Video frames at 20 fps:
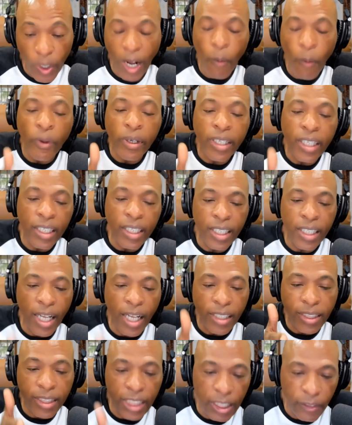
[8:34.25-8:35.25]
And we needed a
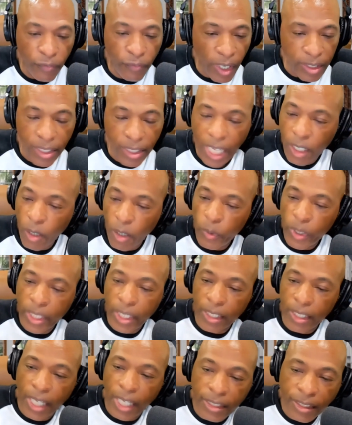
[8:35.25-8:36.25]
Cephas like we
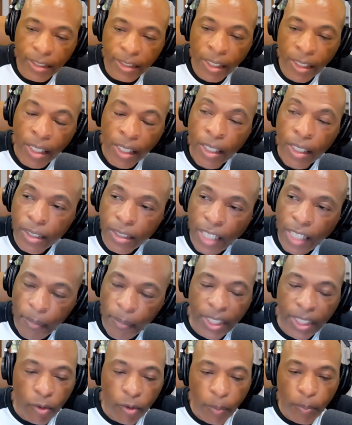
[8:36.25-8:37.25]
get against
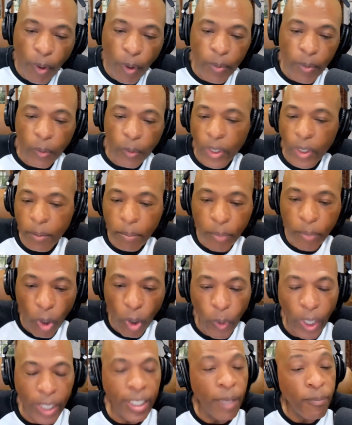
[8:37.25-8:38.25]
Dominican Republic when he
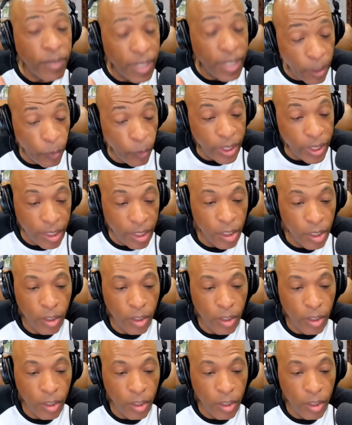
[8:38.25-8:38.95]
broke at them thing that we need,